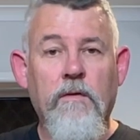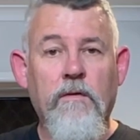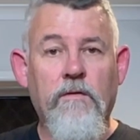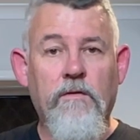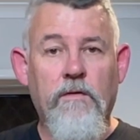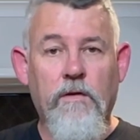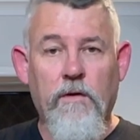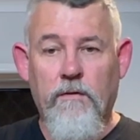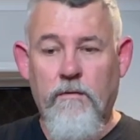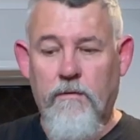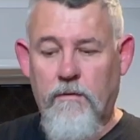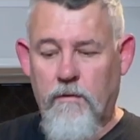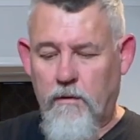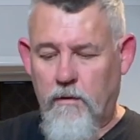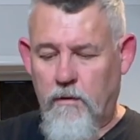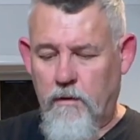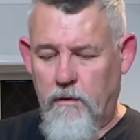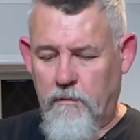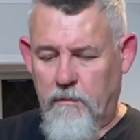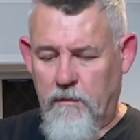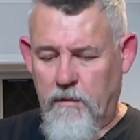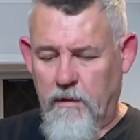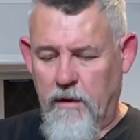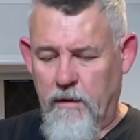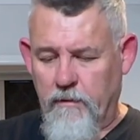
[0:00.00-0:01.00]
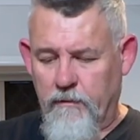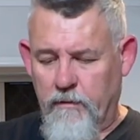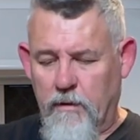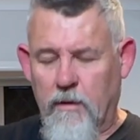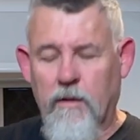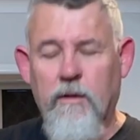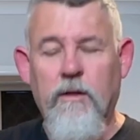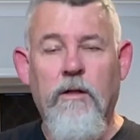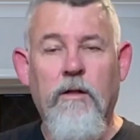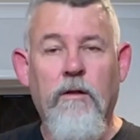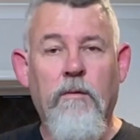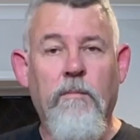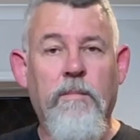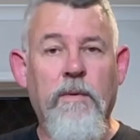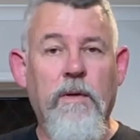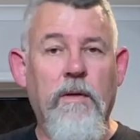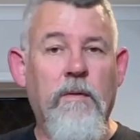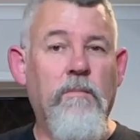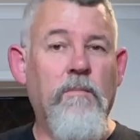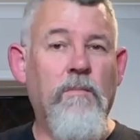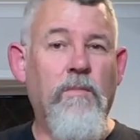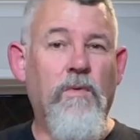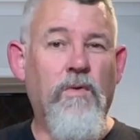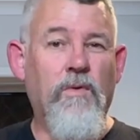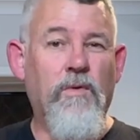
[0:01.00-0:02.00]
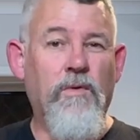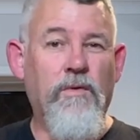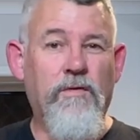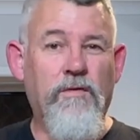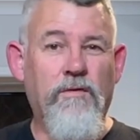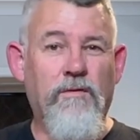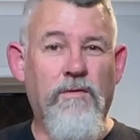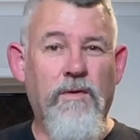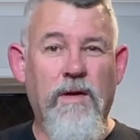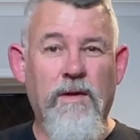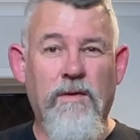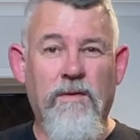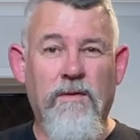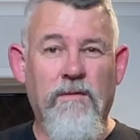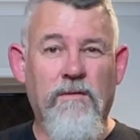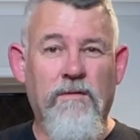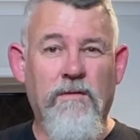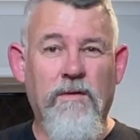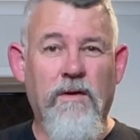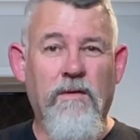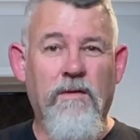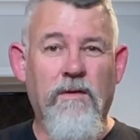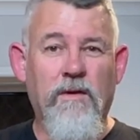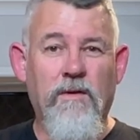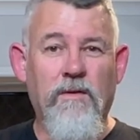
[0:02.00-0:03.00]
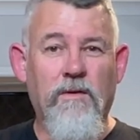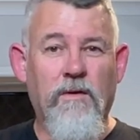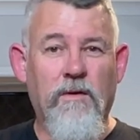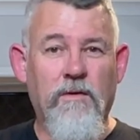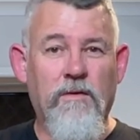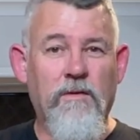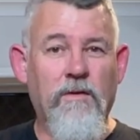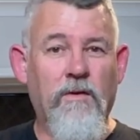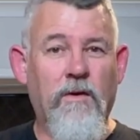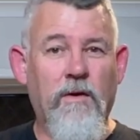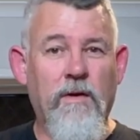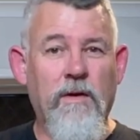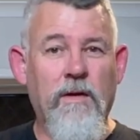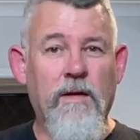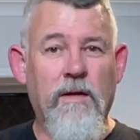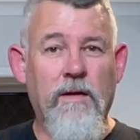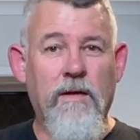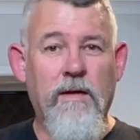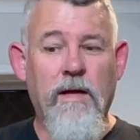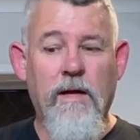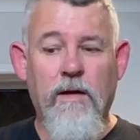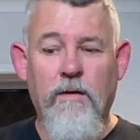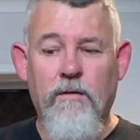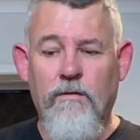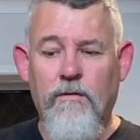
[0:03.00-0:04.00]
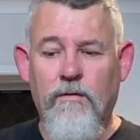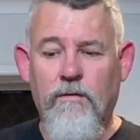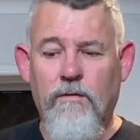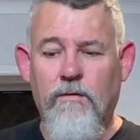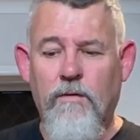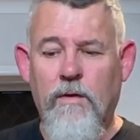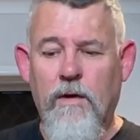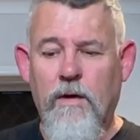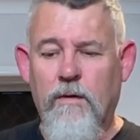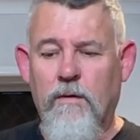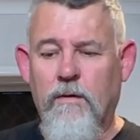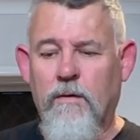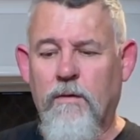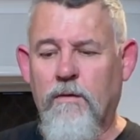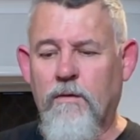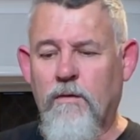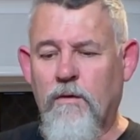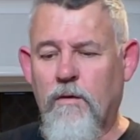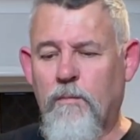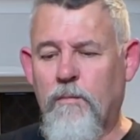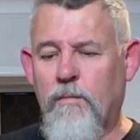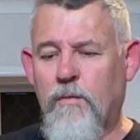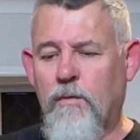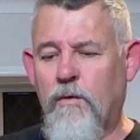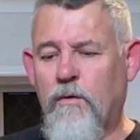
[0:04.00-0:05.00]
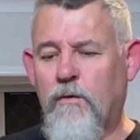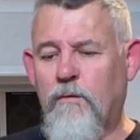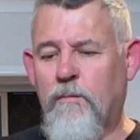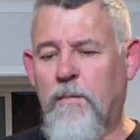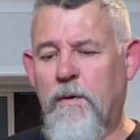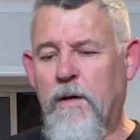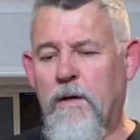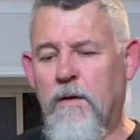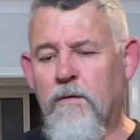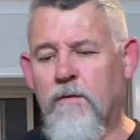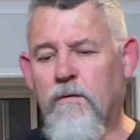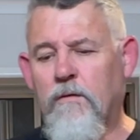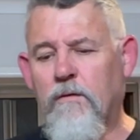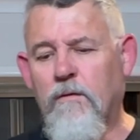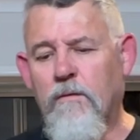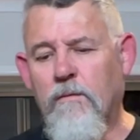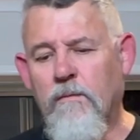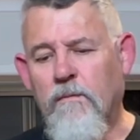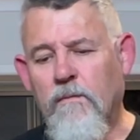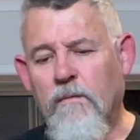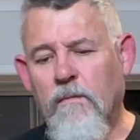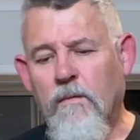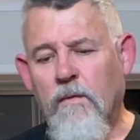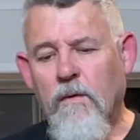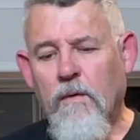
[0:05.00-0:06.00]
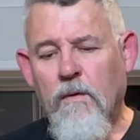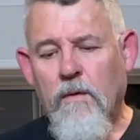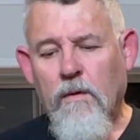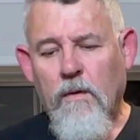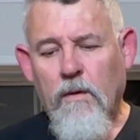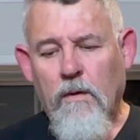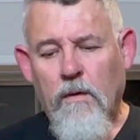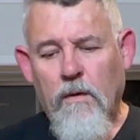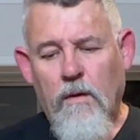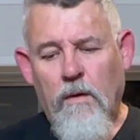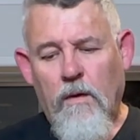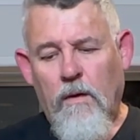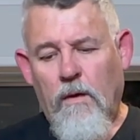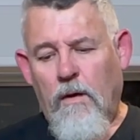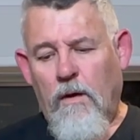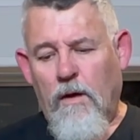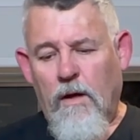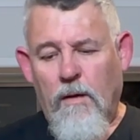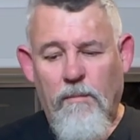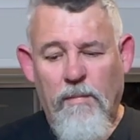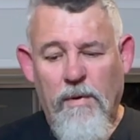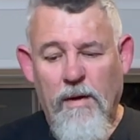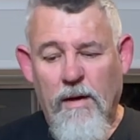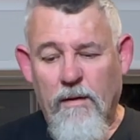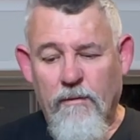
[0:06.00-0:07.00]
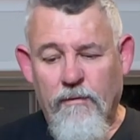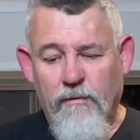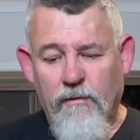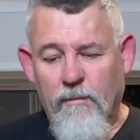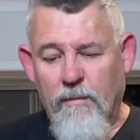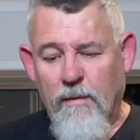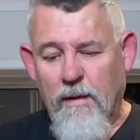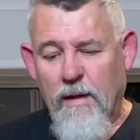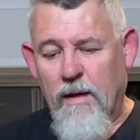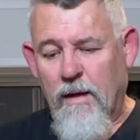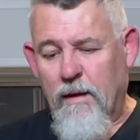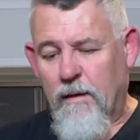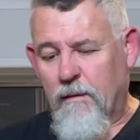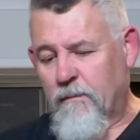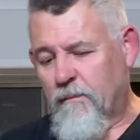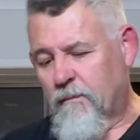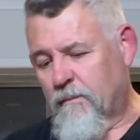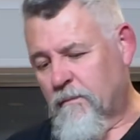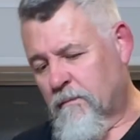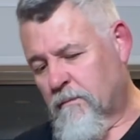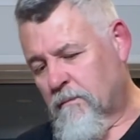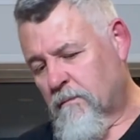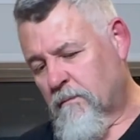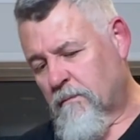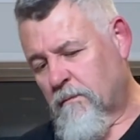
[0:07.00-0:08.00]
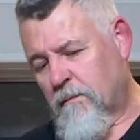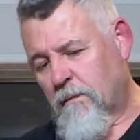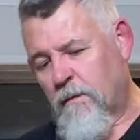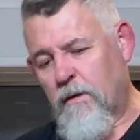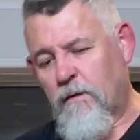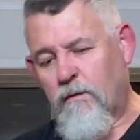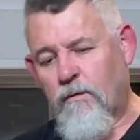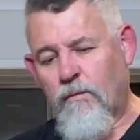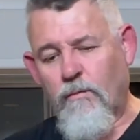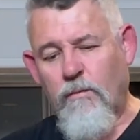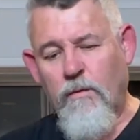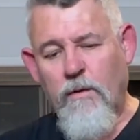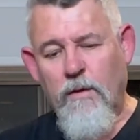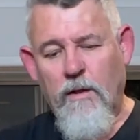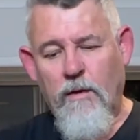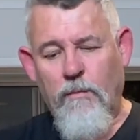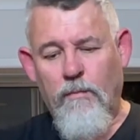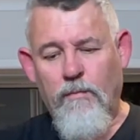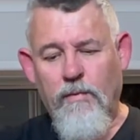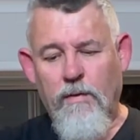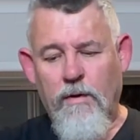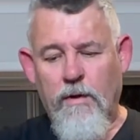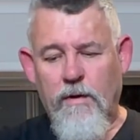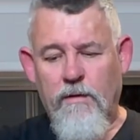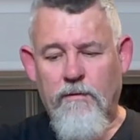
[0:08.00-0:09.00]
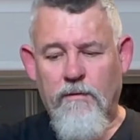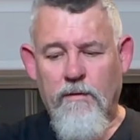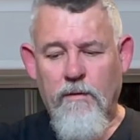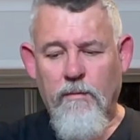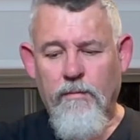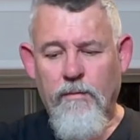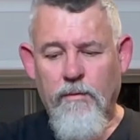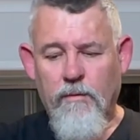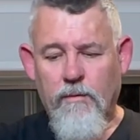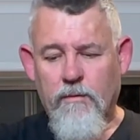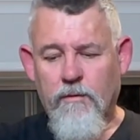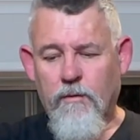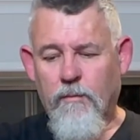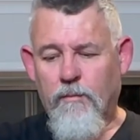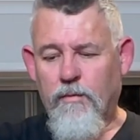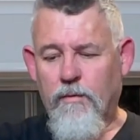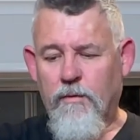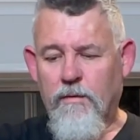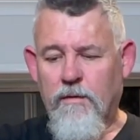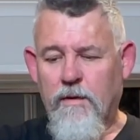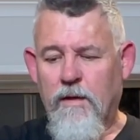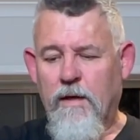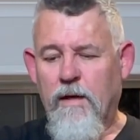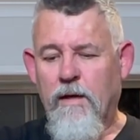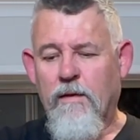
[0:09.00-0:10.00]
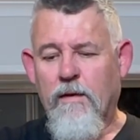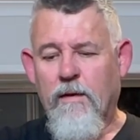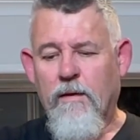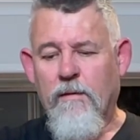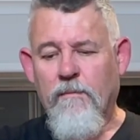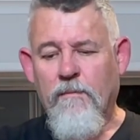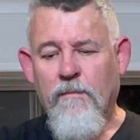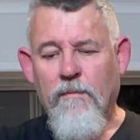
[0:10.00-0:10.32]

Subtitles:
just to give it a little bit more strength and so that you're not tightening down straight onto the perspex. Apart from that, it's really pretty simple to put together.